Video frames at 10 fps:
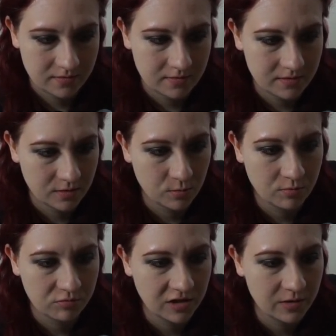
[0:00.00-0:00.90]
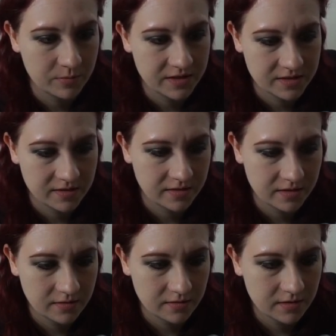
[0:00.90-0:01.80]
A little brown mixing in there,
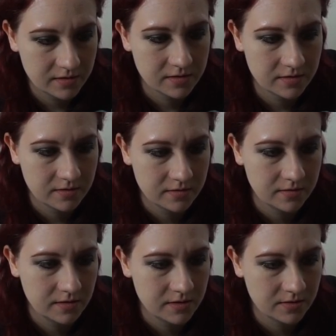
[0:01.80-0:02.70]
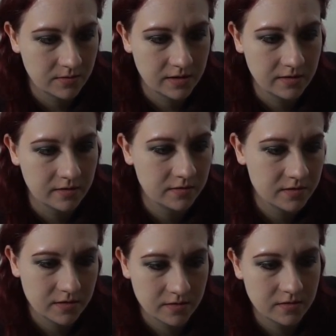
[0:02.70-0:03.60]
and that's okay. That looks
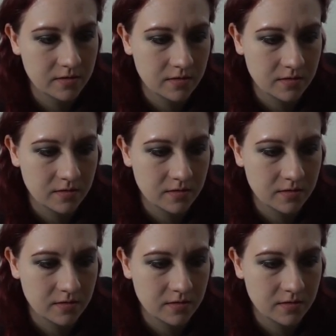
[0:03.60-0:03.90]
good.